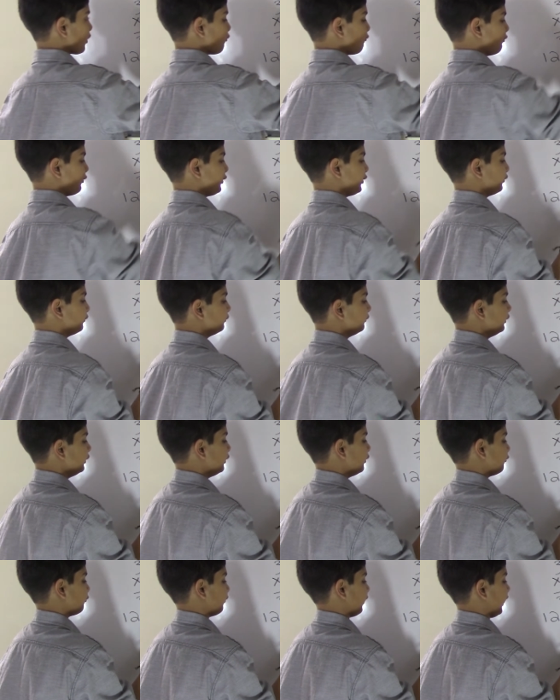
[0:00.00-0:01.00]
we do
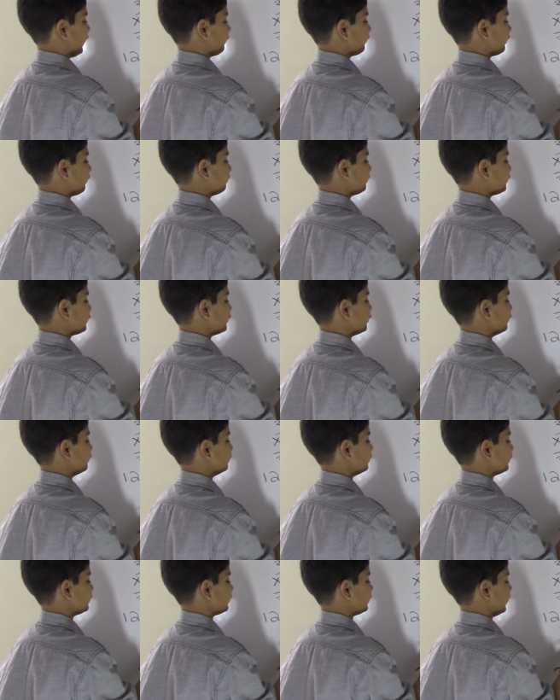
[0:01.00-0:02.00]
5 times 2
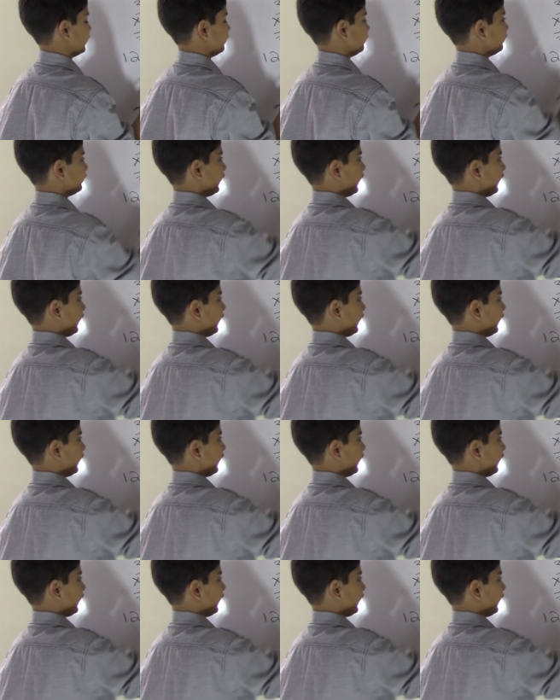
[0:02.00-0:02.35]
is 10.